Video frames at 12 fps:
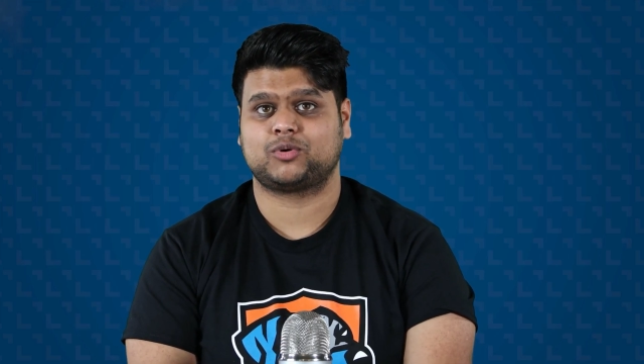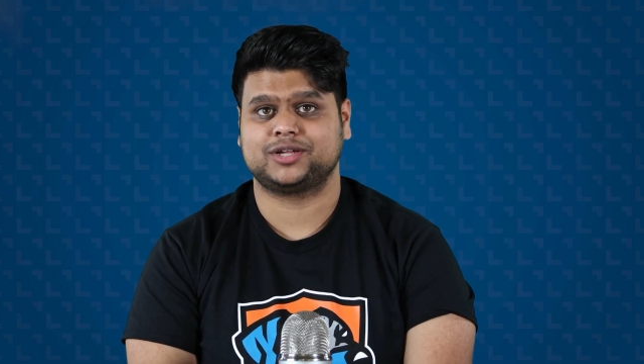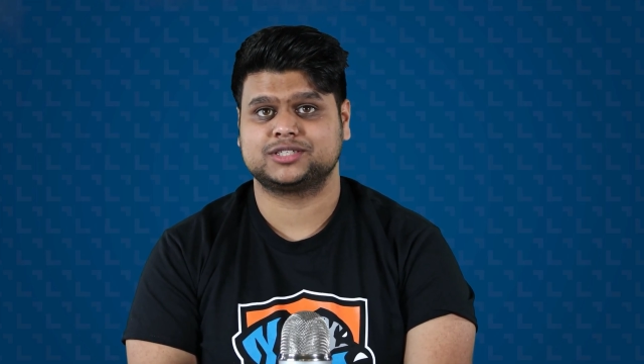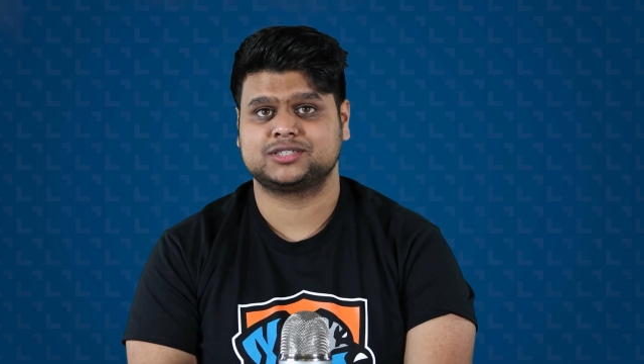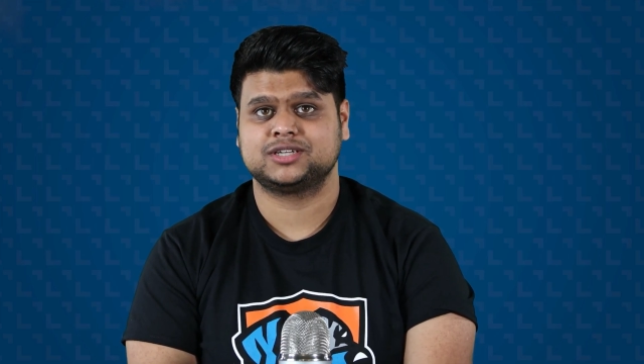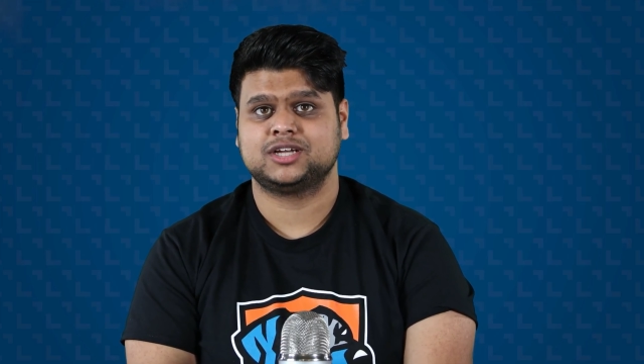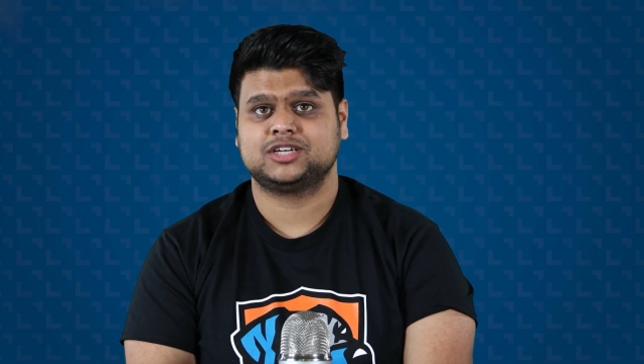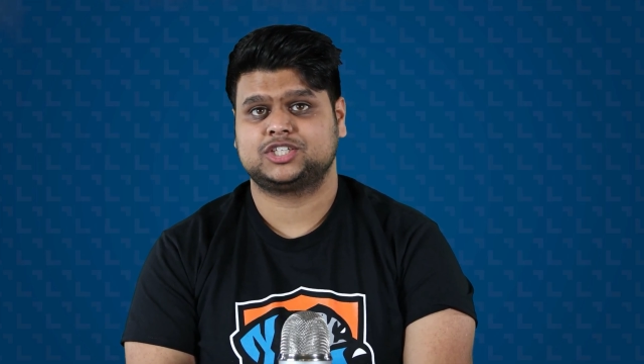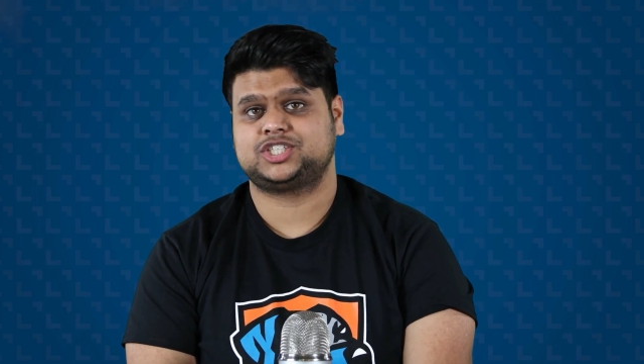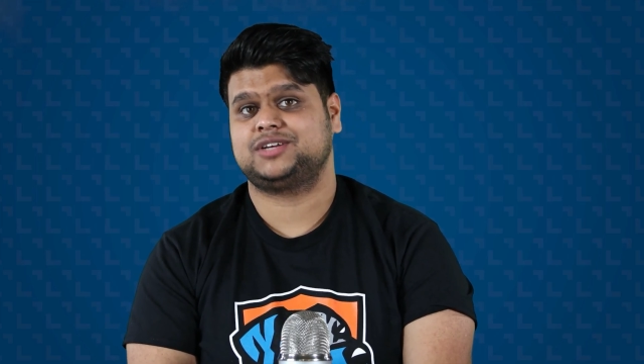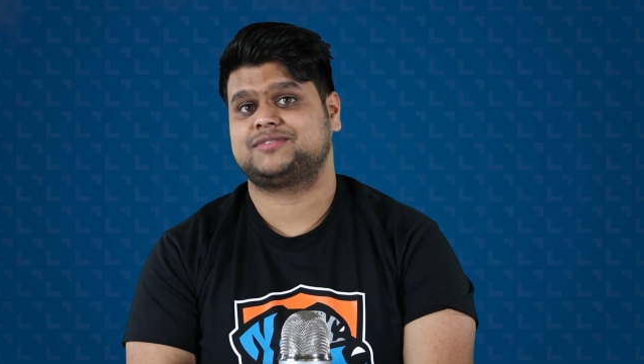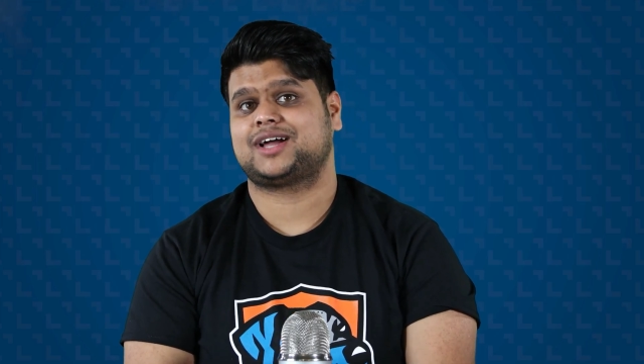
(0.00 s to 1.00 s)
points
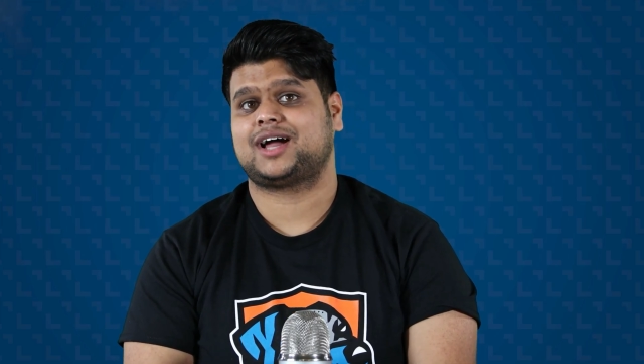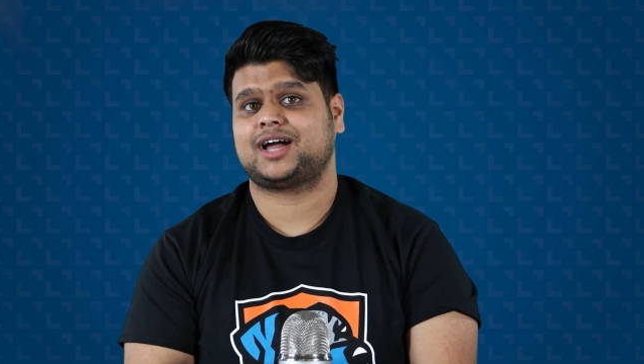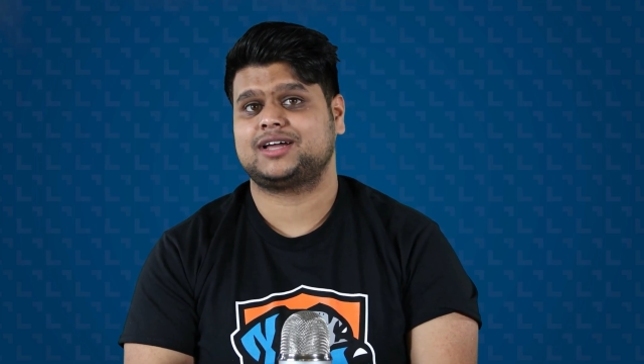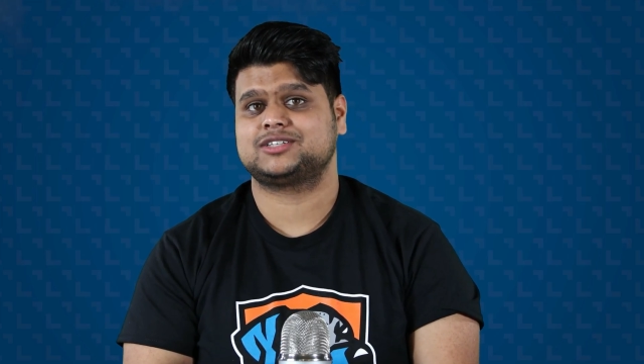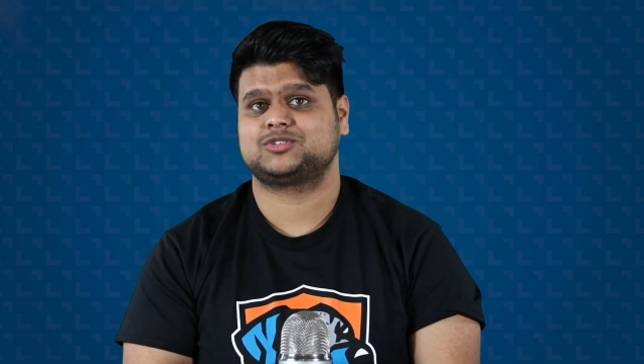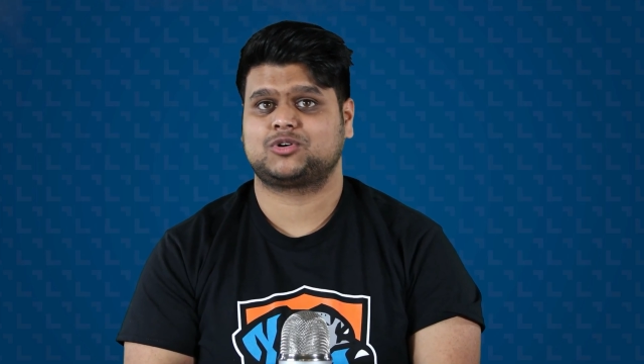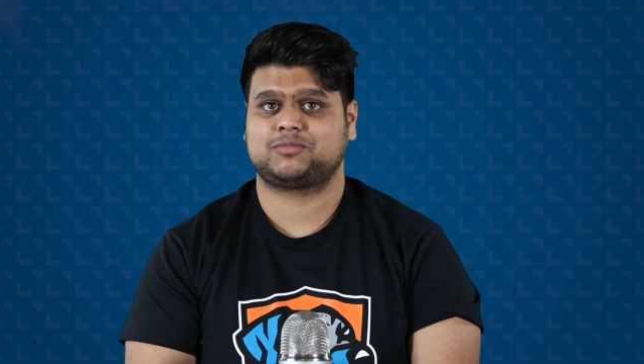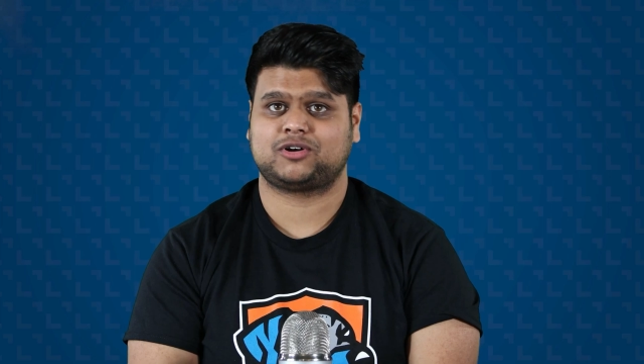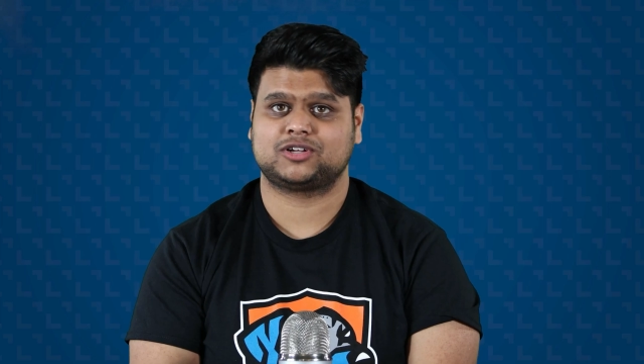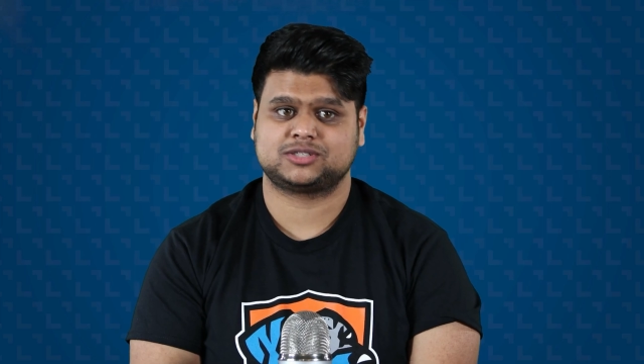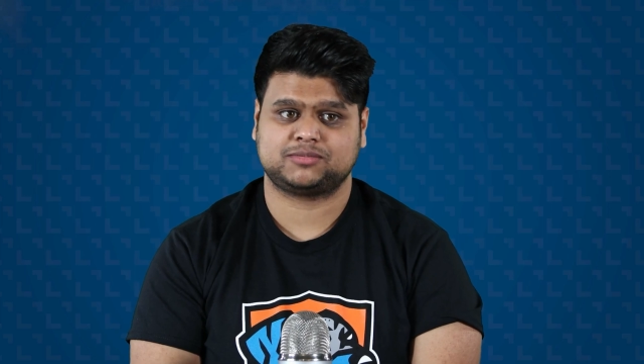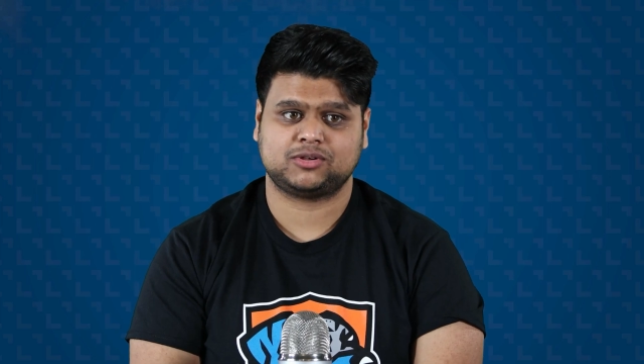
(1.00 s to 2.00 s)
to achieve the highest score
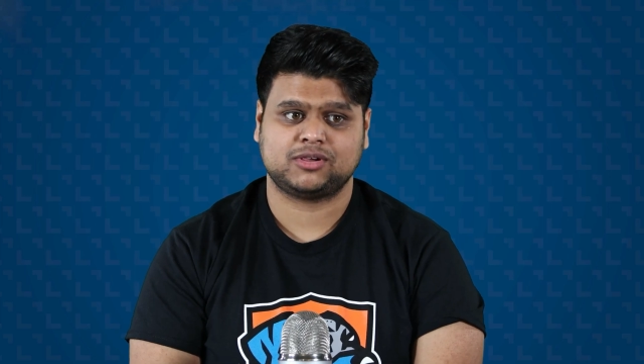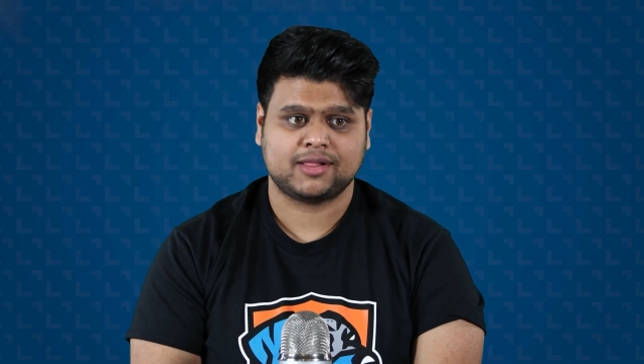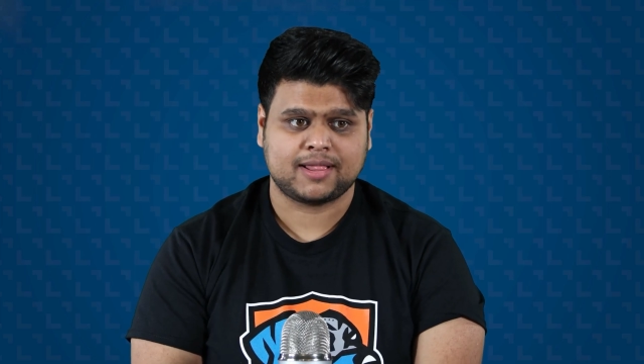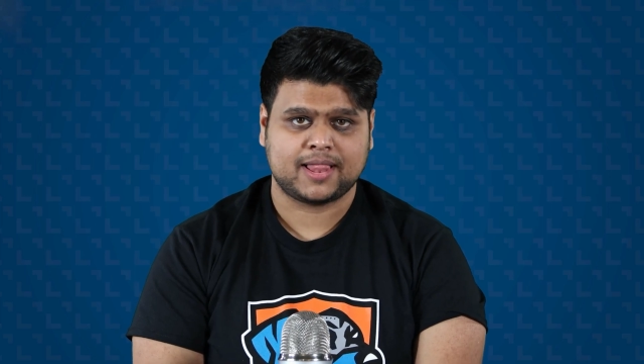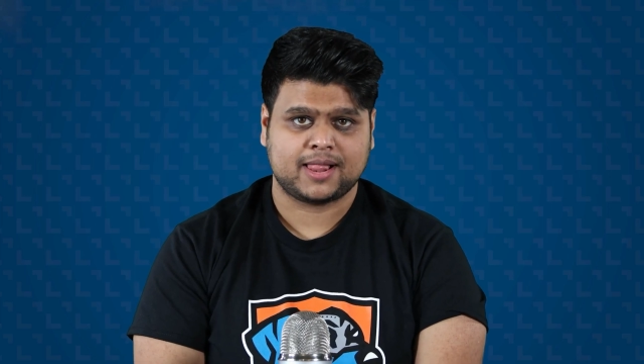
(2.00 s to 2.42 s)
possible.